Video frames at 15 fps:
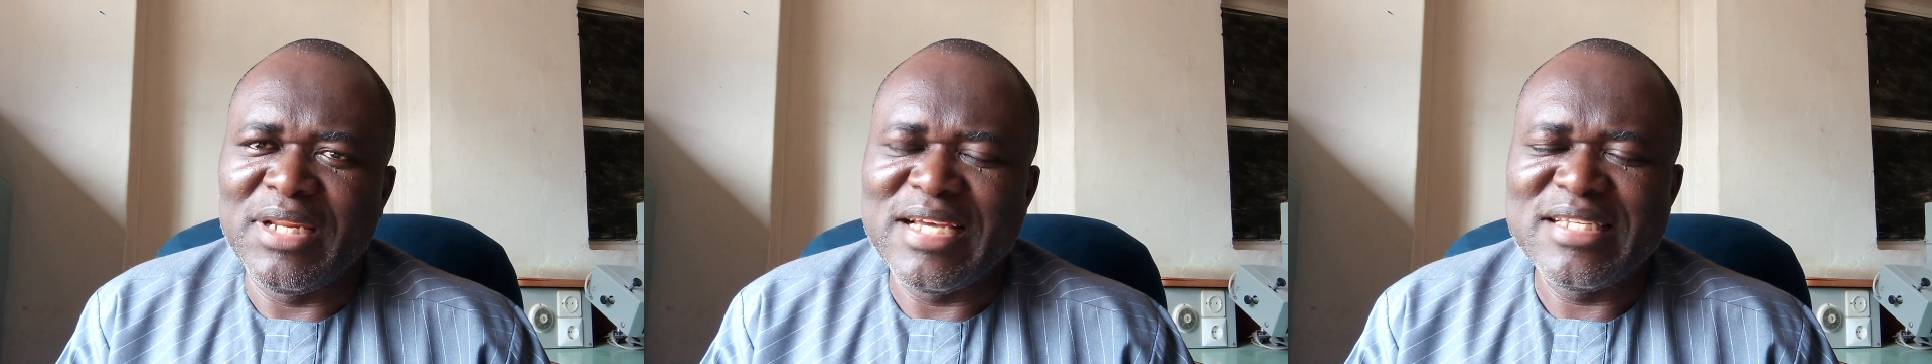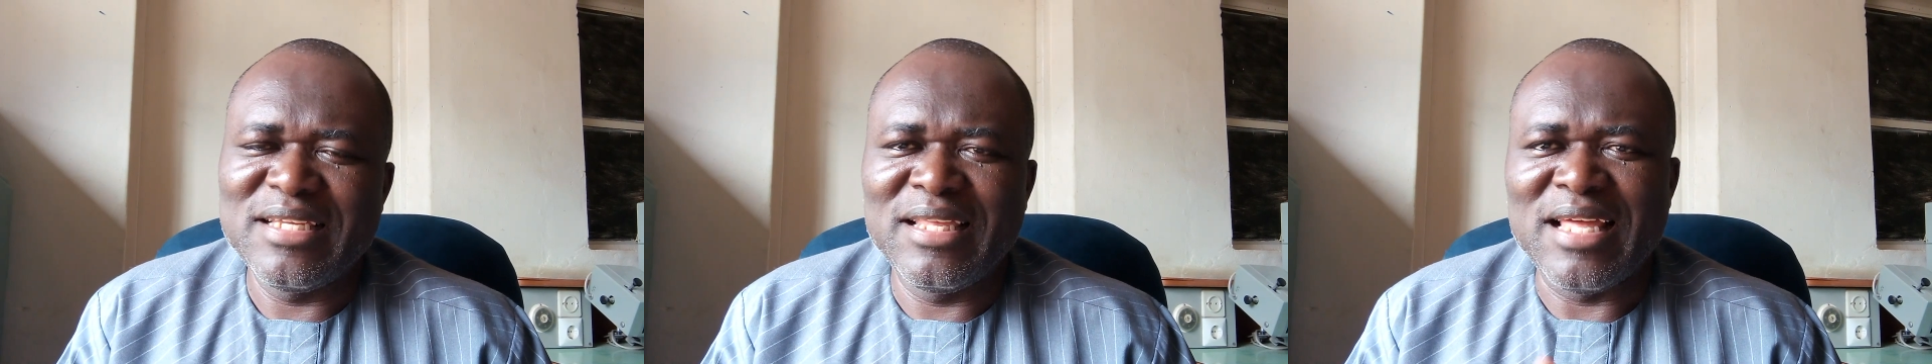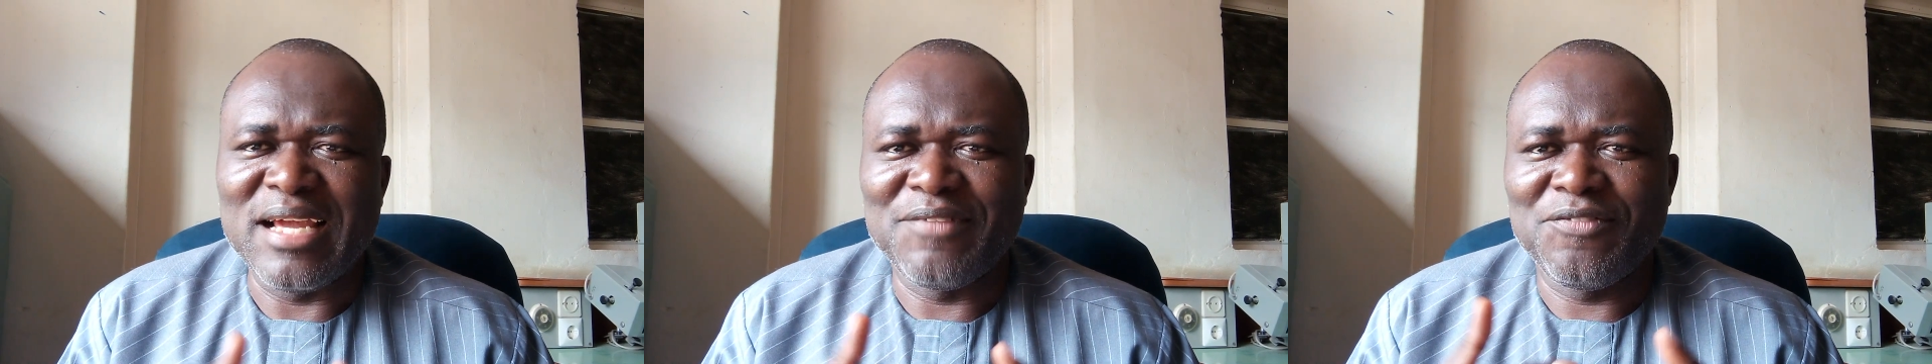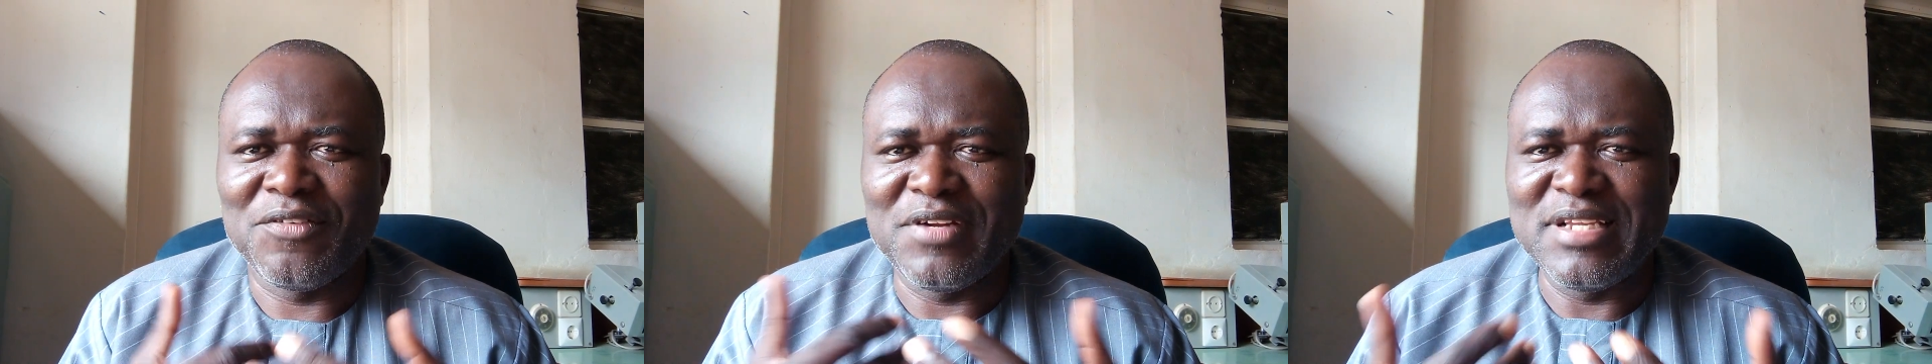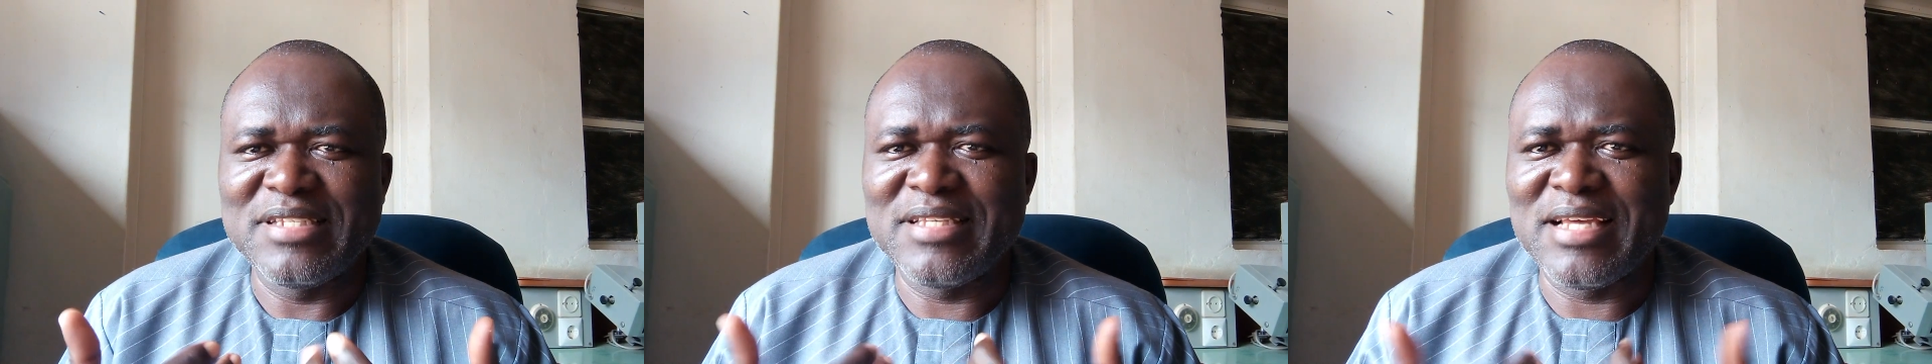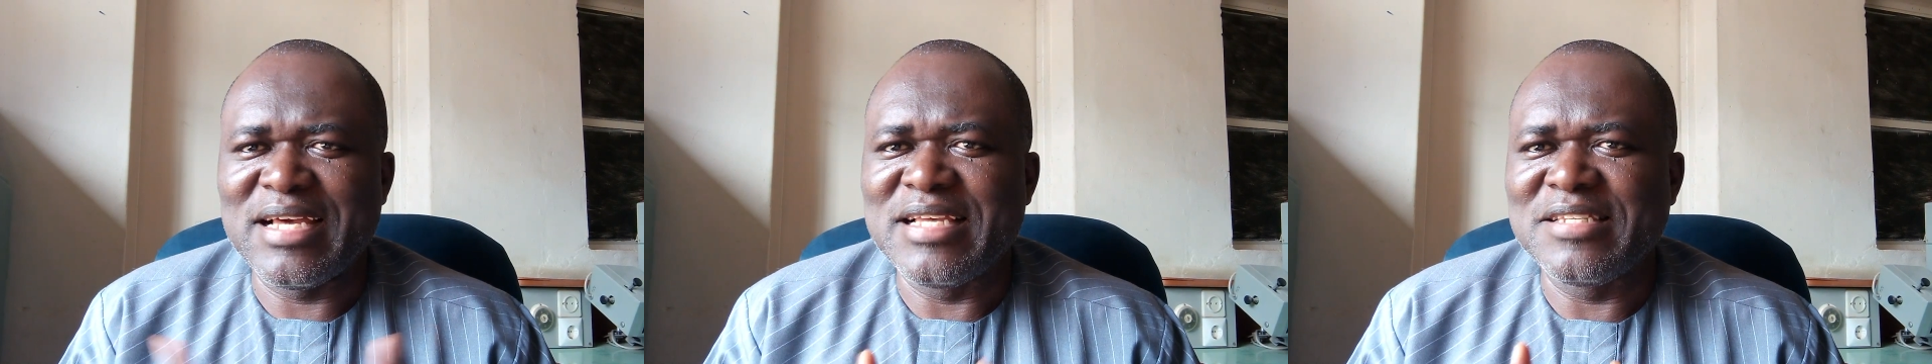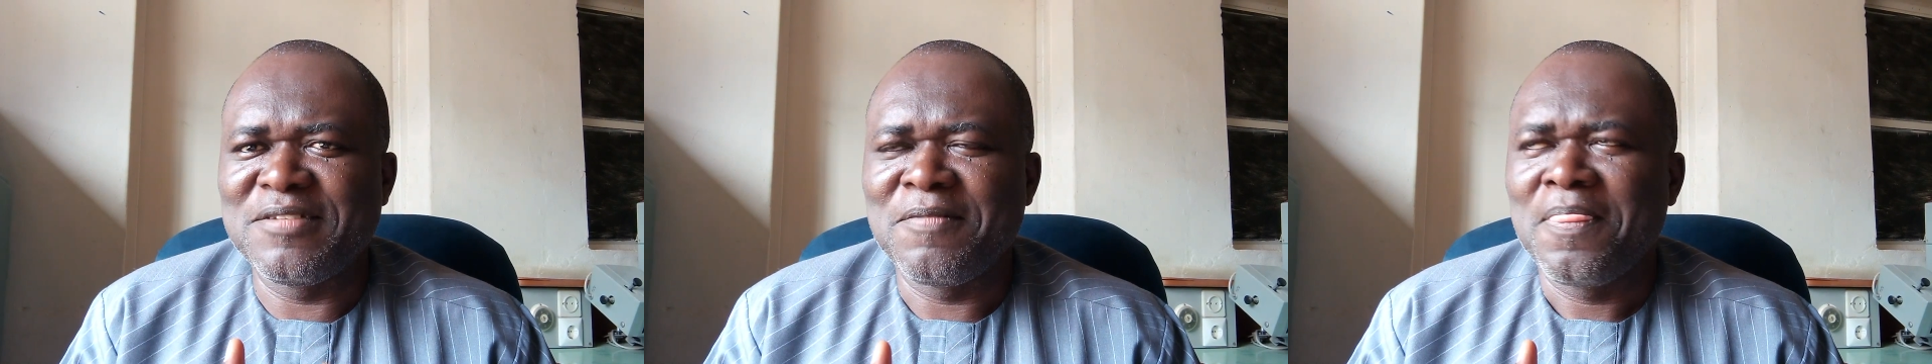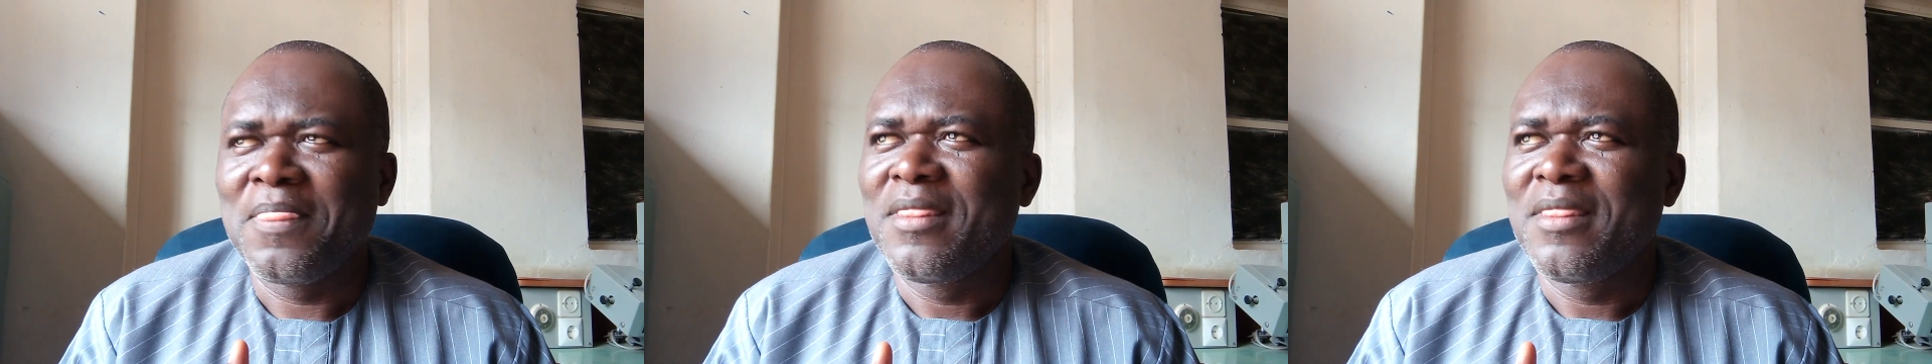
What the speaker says: let's say for instance,